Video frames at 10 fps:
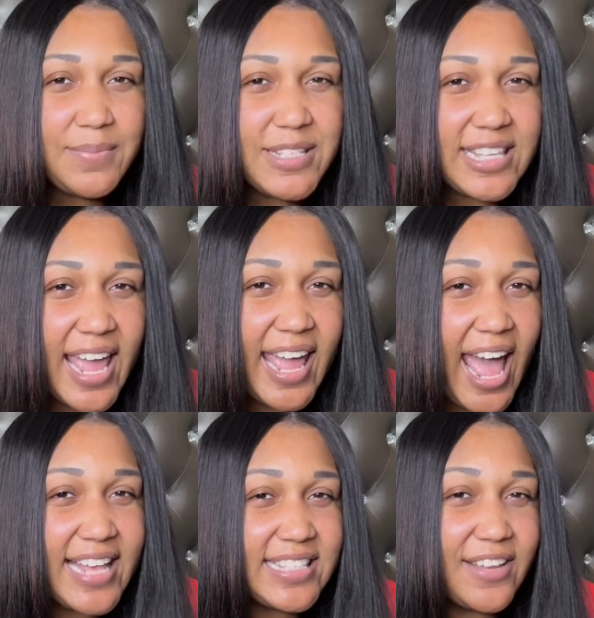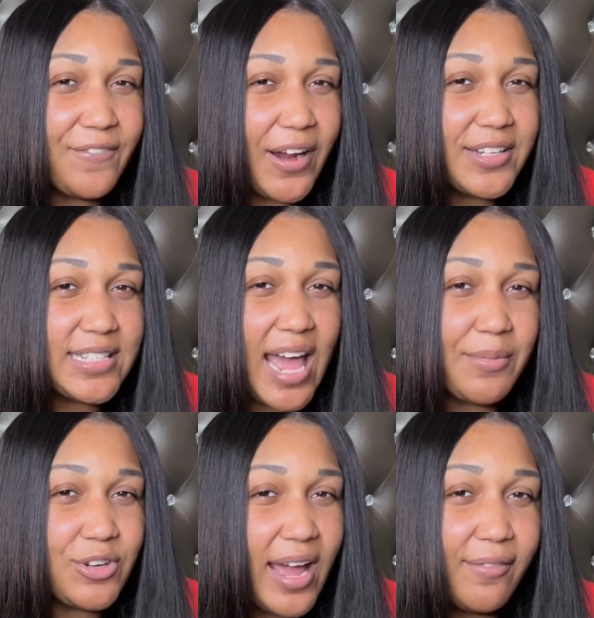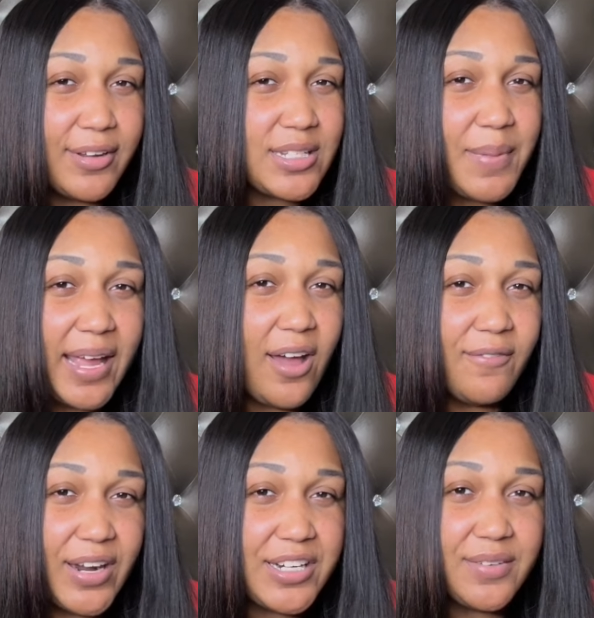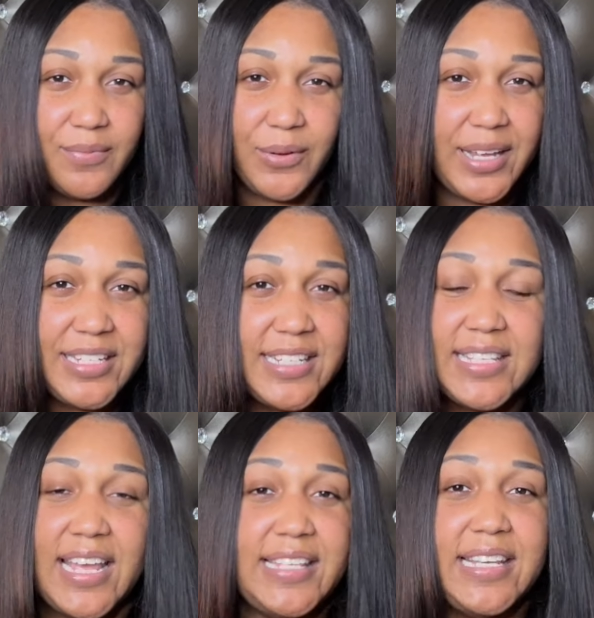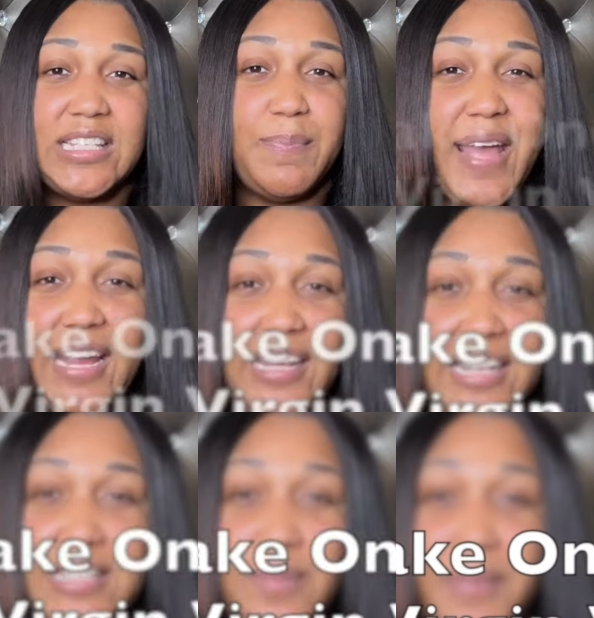mistake I see first-time travelers make on Virgin Voyages is expecting it to